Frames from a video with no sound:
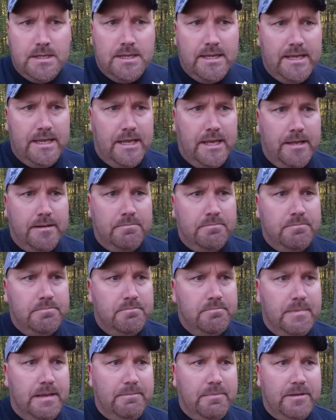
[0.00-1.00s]
and
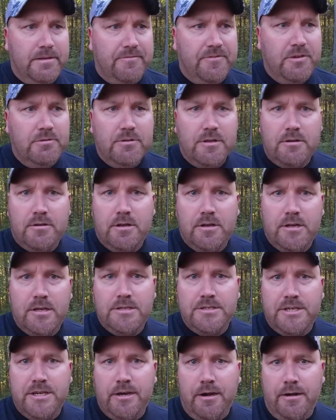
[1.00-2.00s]
maybe a few little
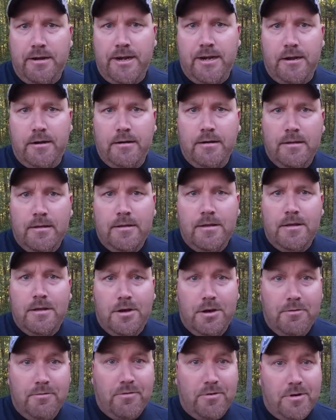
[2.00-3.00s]
hunts here and there.
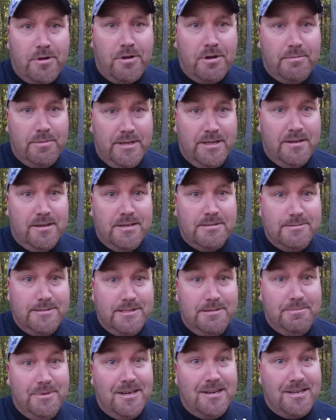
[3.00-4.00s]
Overall, to be honest with
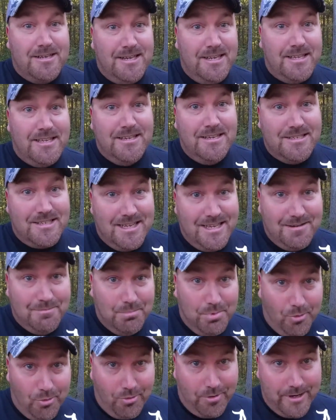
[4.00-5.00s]
you, metal detecting is kind of
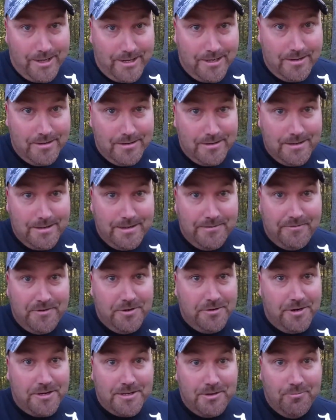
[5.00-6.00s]
boring if
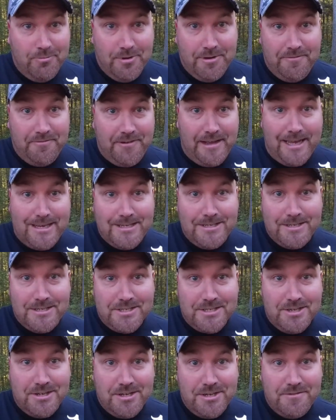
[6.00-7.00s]
you're not the one finding the
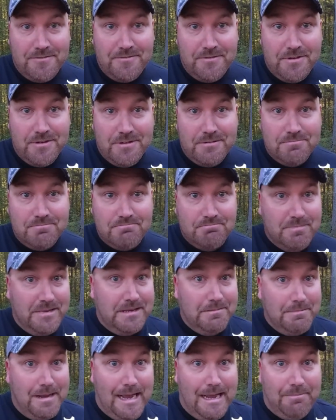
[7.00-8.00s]
stuff,
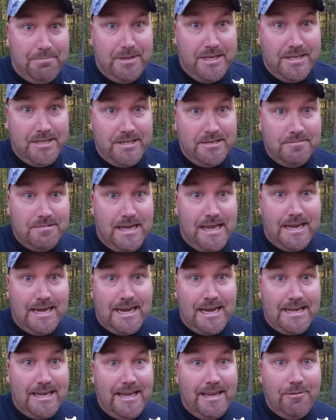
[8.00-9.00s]
in my opinion.
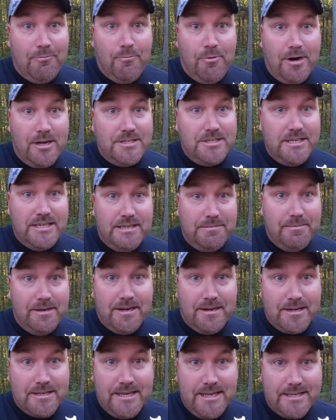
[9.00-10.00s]
I can't watch any
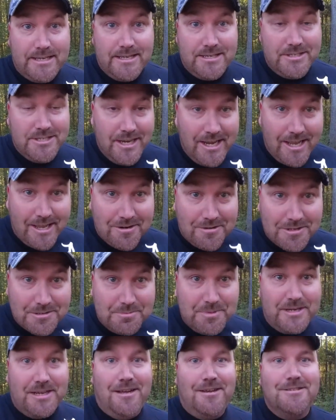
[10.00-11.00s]
metal detecting channels
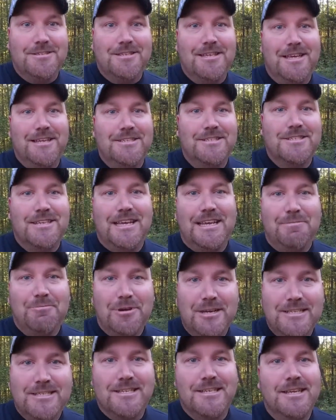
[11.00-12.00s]
because of that same
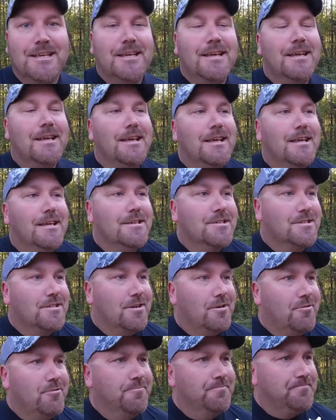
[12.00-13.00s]
reason.
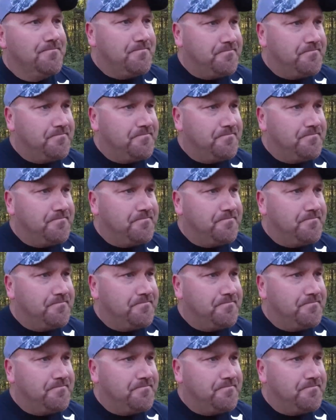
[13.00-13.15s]
So